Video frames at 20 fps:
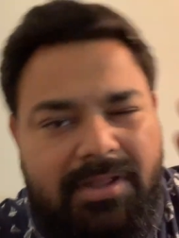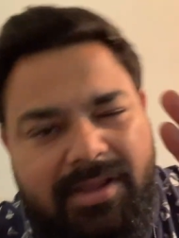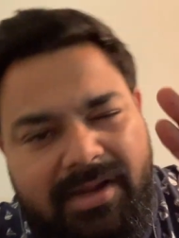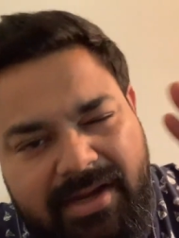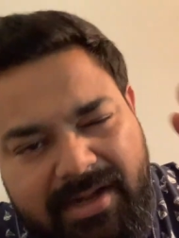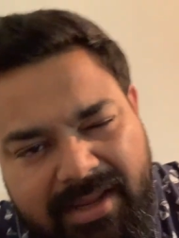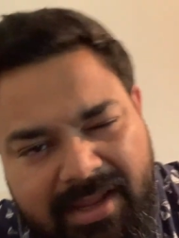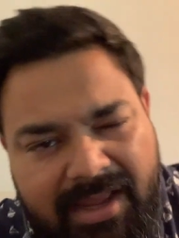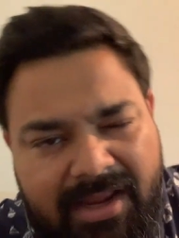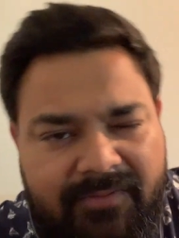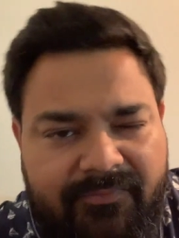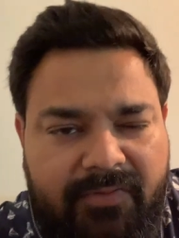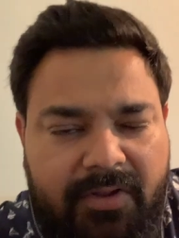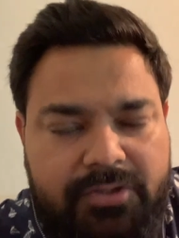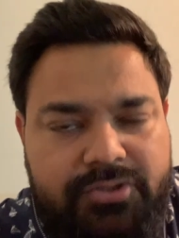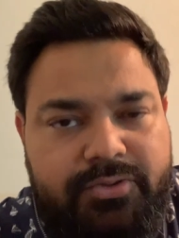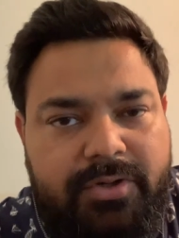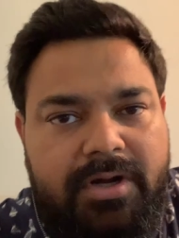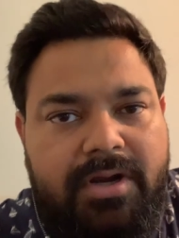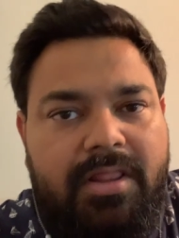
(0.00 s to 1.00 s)
It can
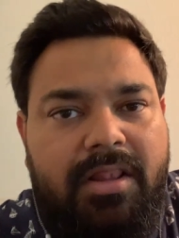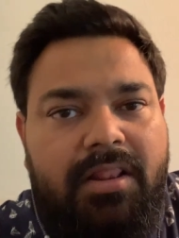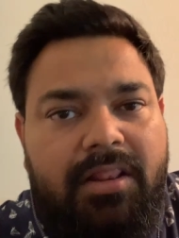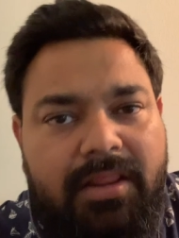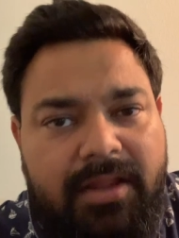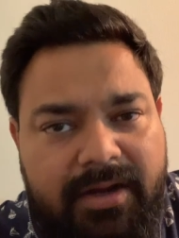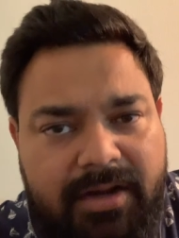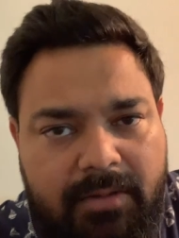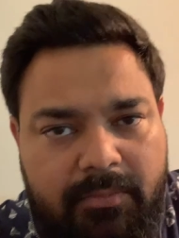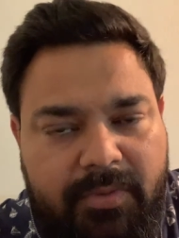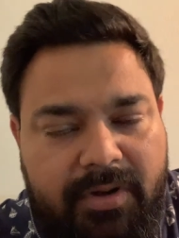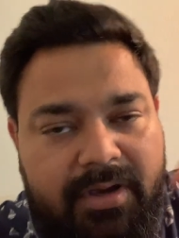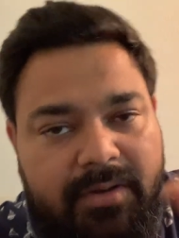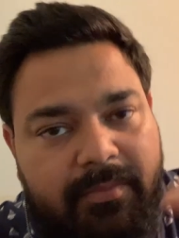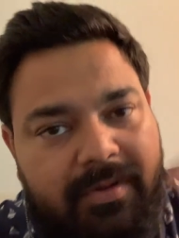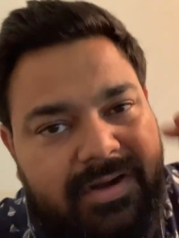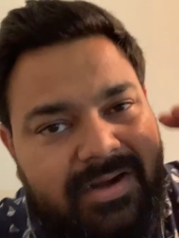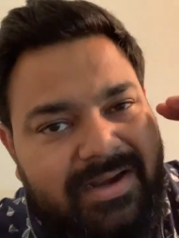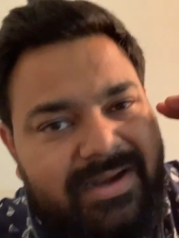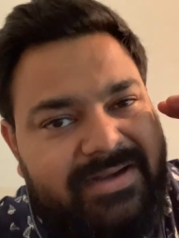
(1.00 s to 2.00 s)
fluctuate a little bit,
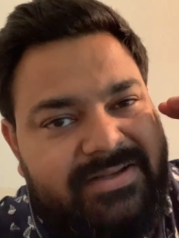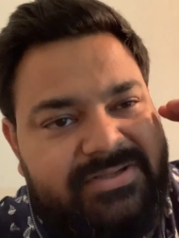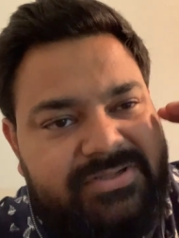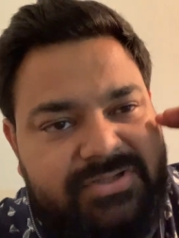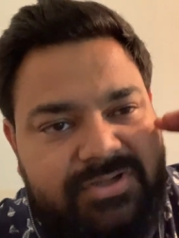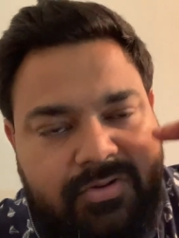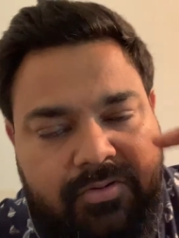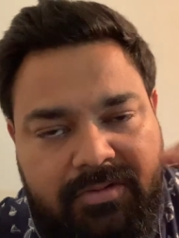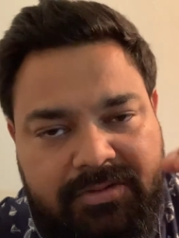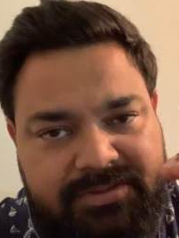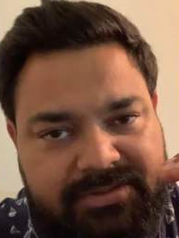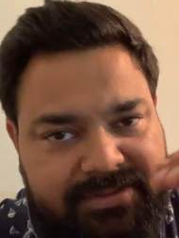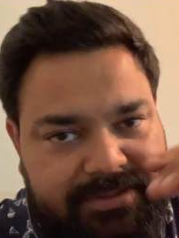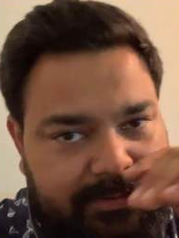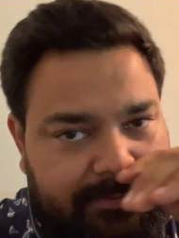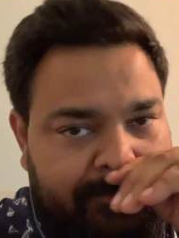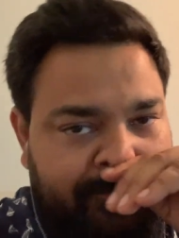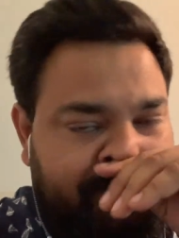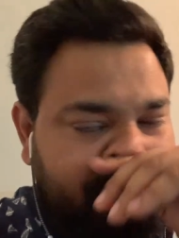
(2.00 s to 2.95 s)
but it's constant.